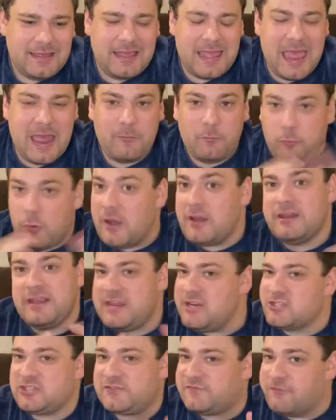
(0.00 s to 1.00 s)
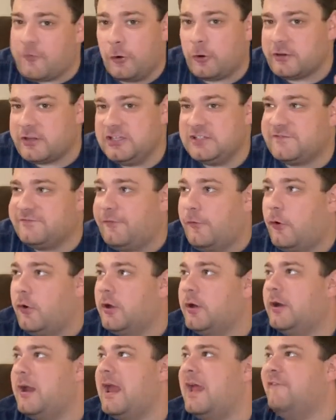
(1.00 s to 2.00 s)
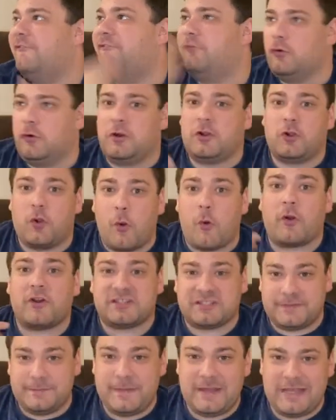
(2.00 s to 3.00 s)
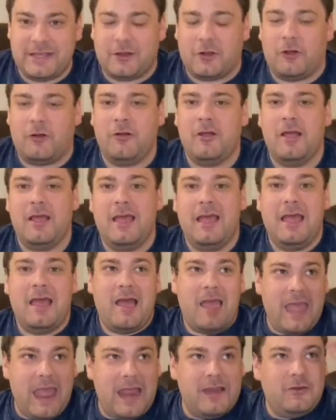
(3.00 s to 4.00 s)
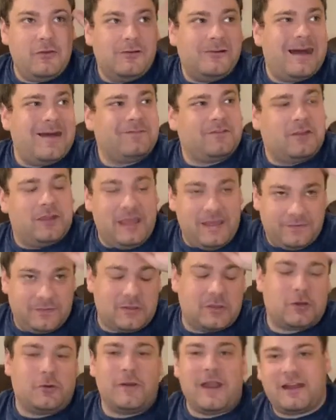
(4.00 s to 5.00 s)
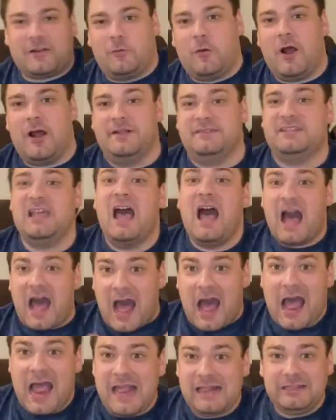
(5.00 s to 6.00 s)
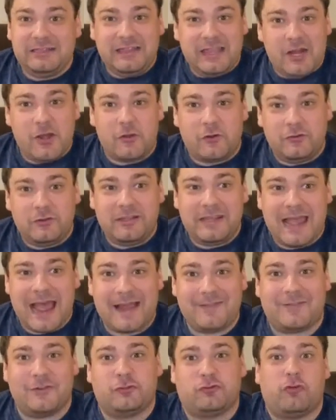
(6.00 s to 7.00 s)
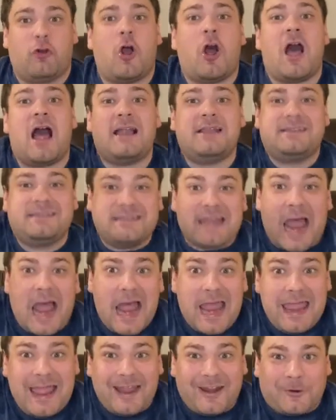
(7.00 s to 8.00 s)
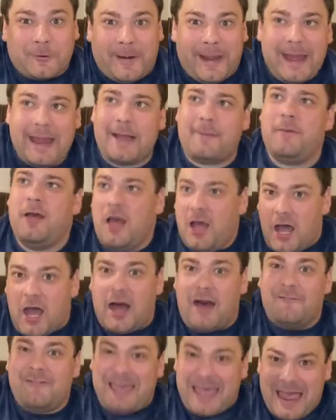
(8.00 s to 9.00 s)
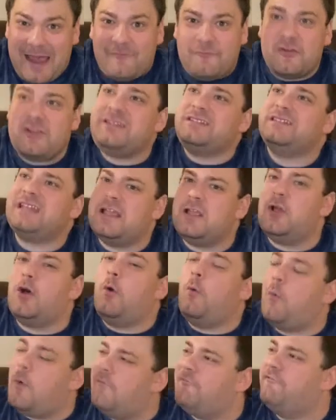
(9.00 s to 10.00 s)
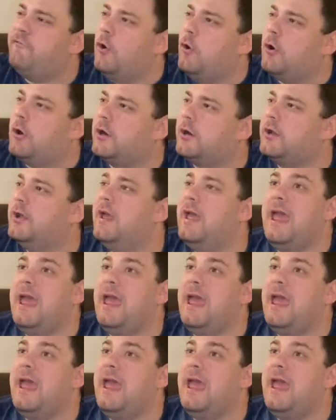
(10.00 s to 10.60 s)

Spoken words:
and what each fork is for, and for a course meal, and you'll have to hit the correct ones. I literally had to draw a diagram of every single fork